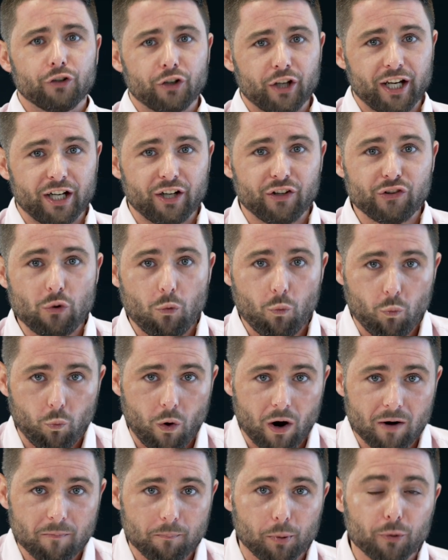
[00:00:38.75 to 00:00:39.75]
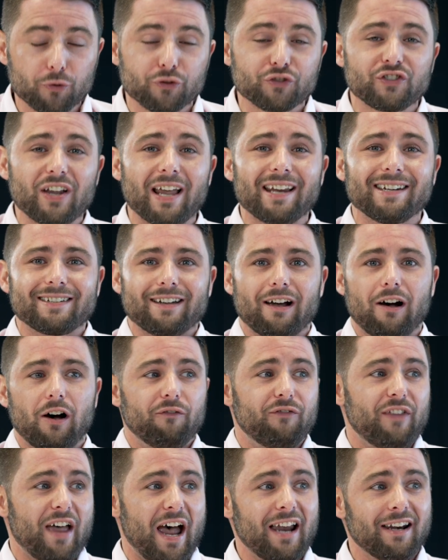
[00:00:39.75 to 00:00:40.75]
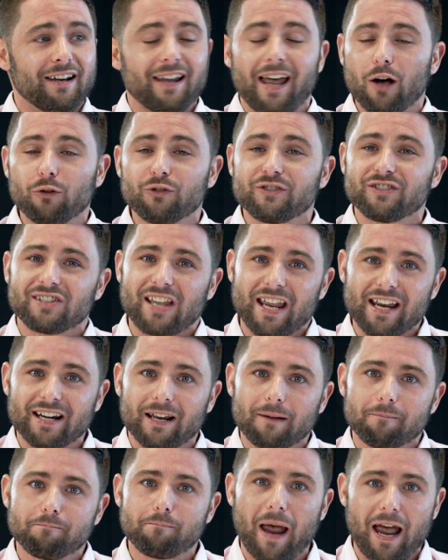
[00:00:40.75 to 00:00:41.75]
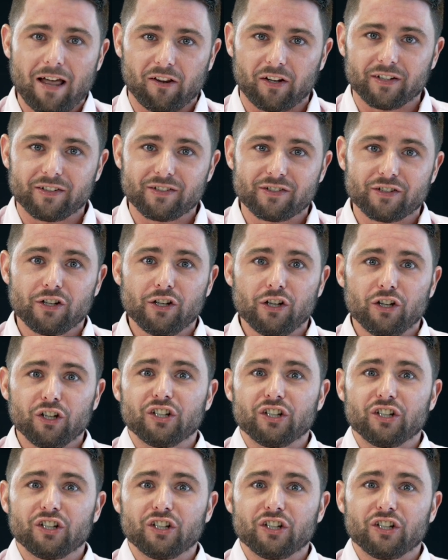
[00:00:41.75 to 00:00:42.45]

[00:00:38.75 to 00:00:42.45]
it is 1% of that outstanding balance